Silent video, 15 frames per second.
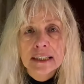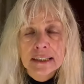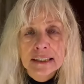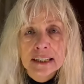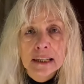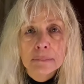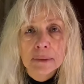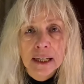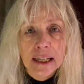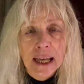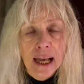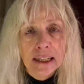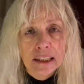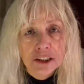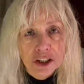to see me
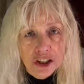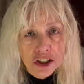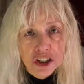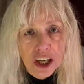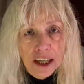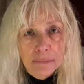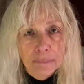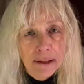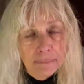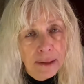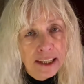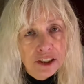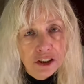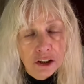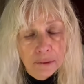again and just check
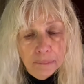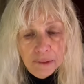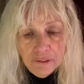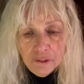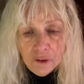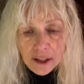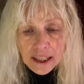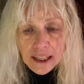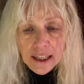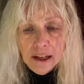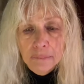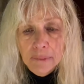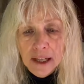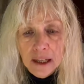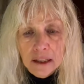make sure before he could
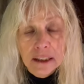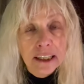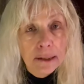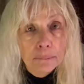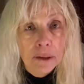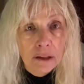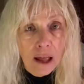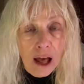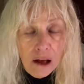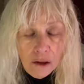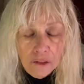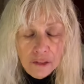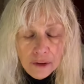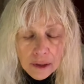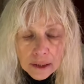give me a clean bill of
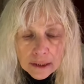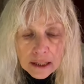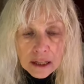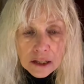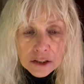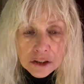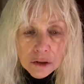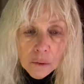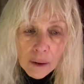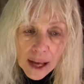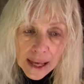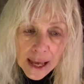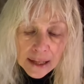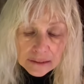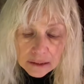health. So I
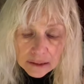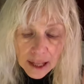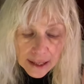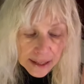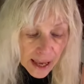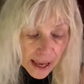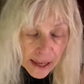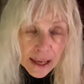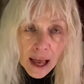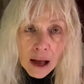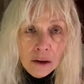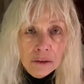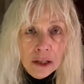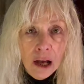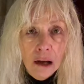had to like hang
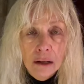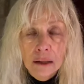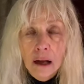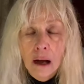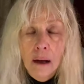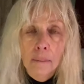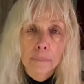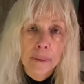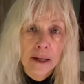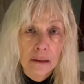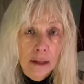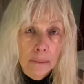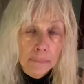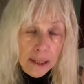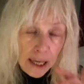out on uh,
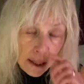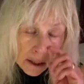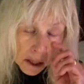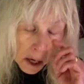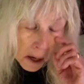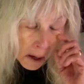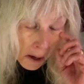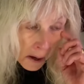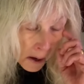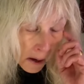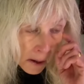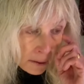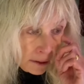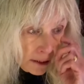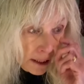BLM land
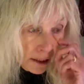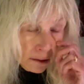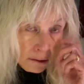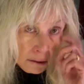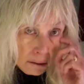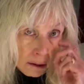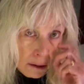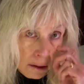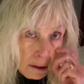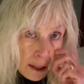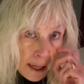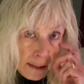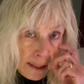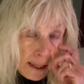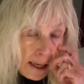near
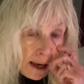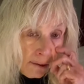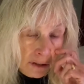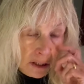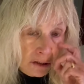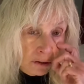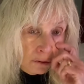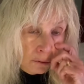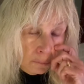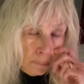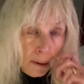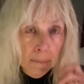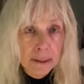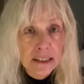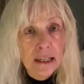Lake Havasu
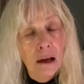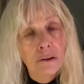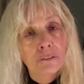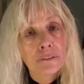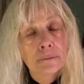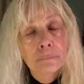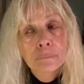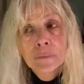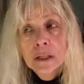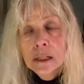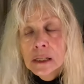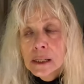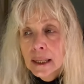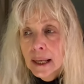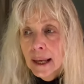by myself.
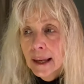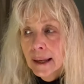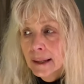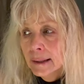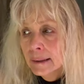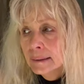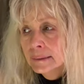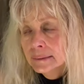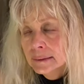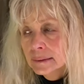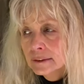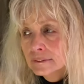And